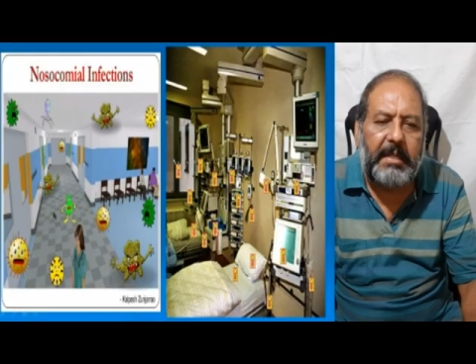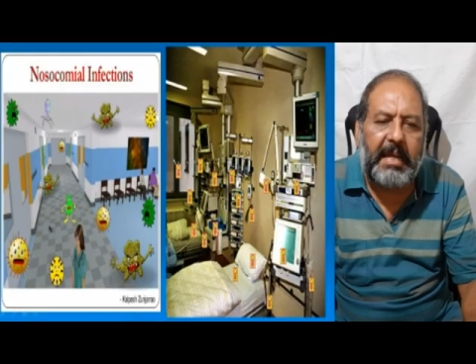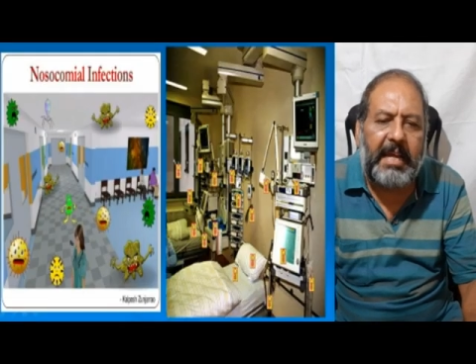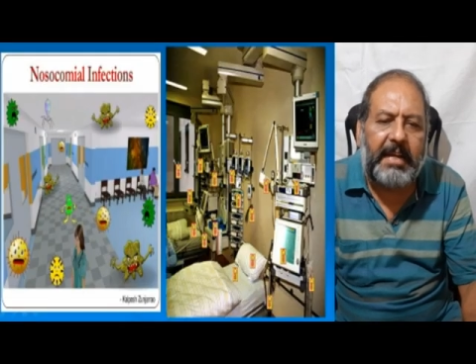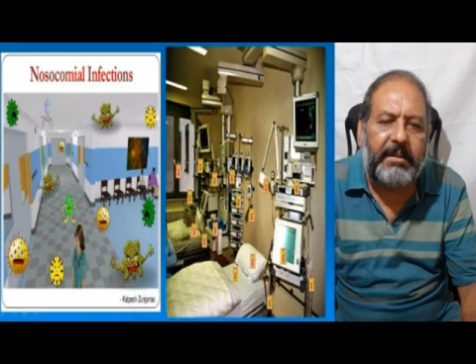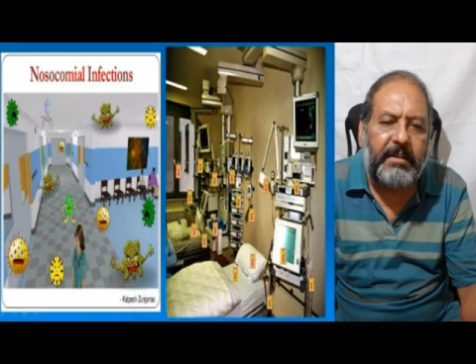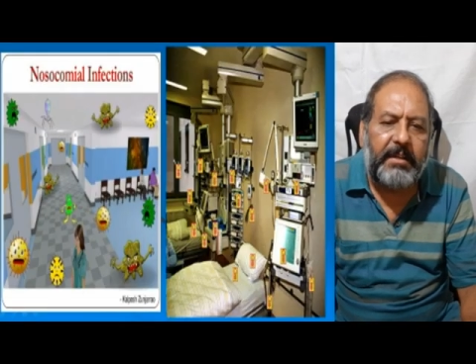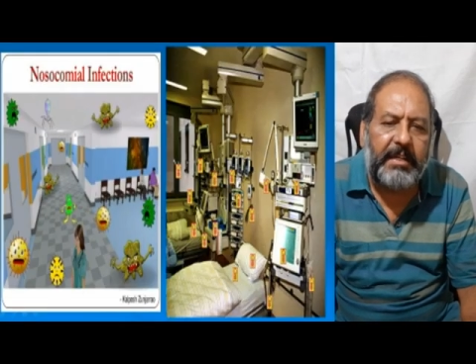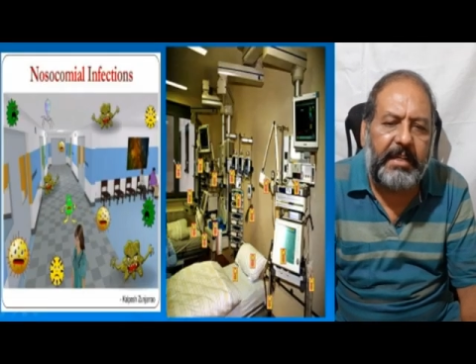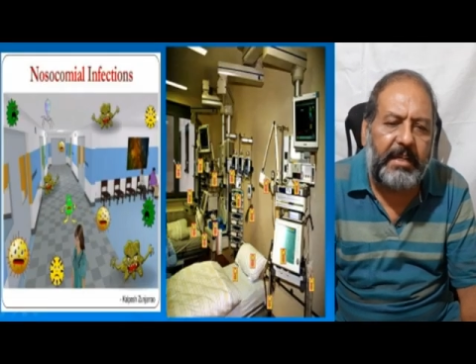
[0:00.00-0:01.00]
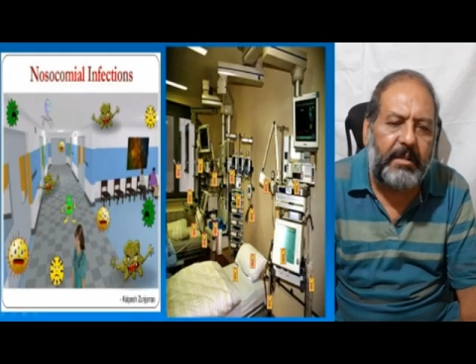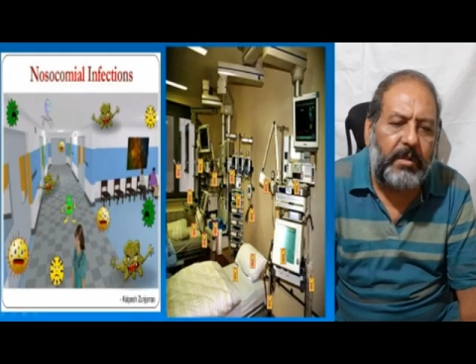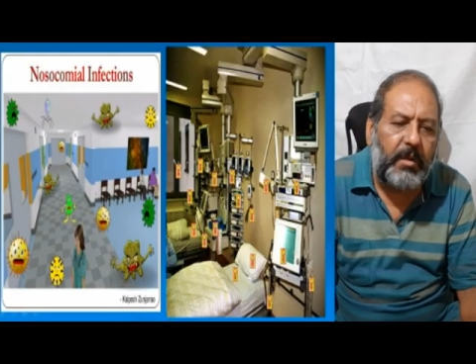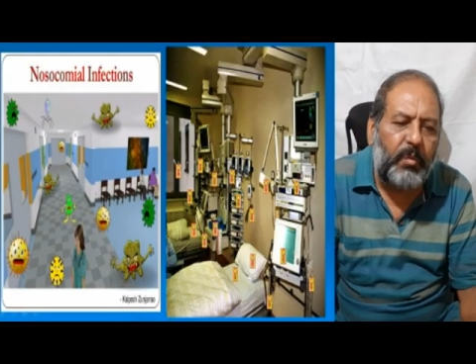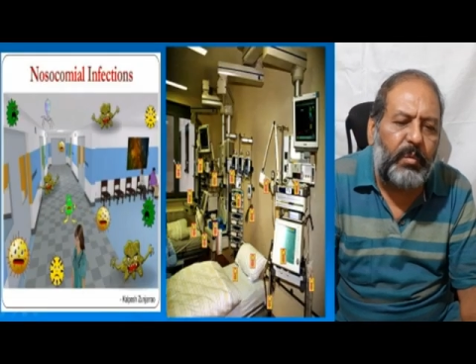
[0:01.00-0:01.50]
And here
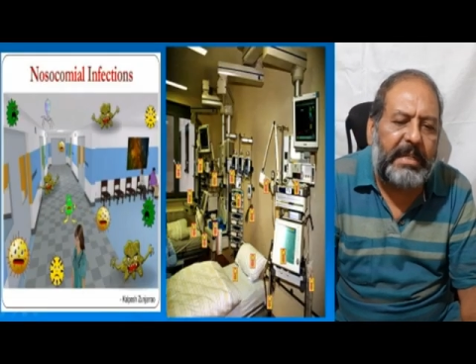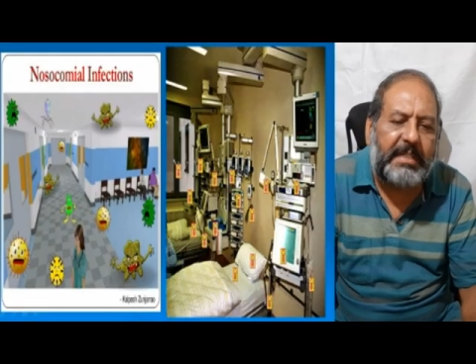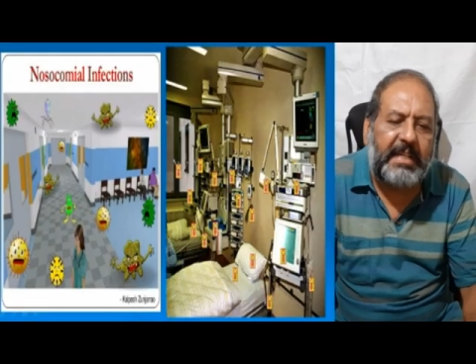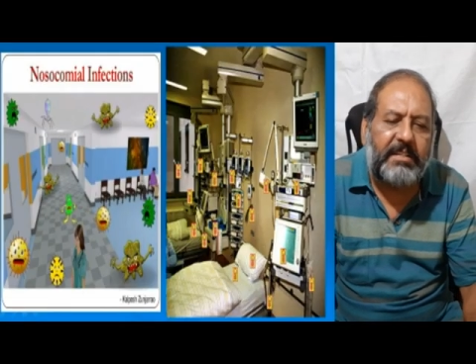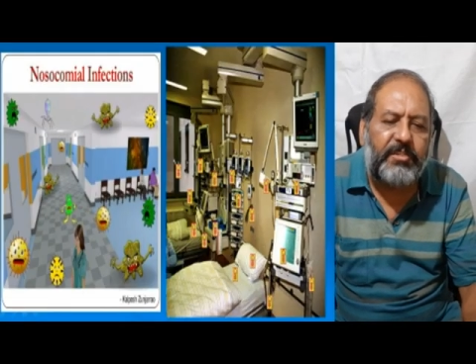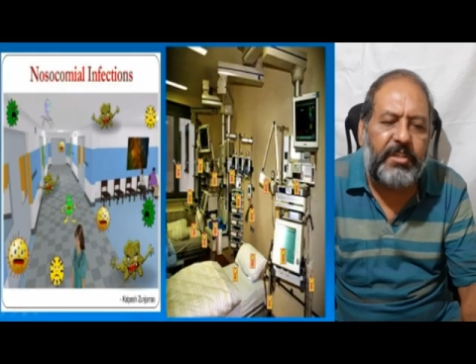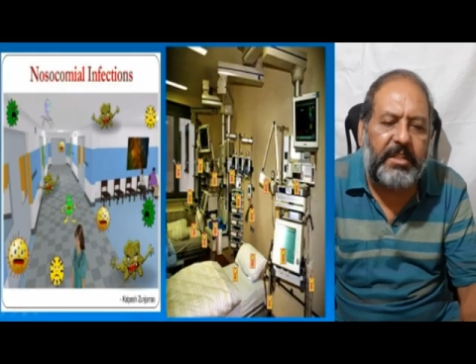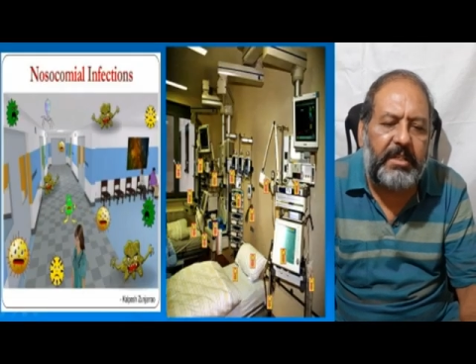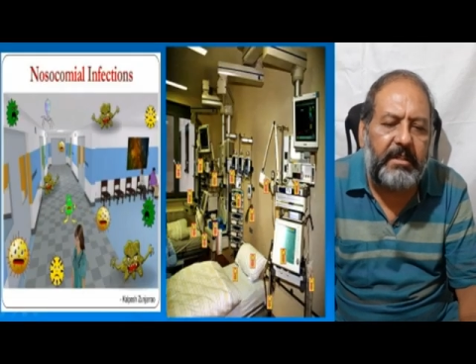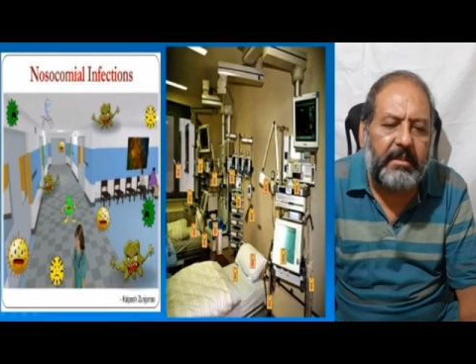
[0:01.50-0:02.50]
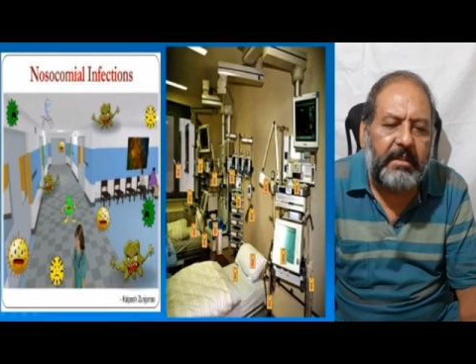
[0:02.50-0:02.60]
one can see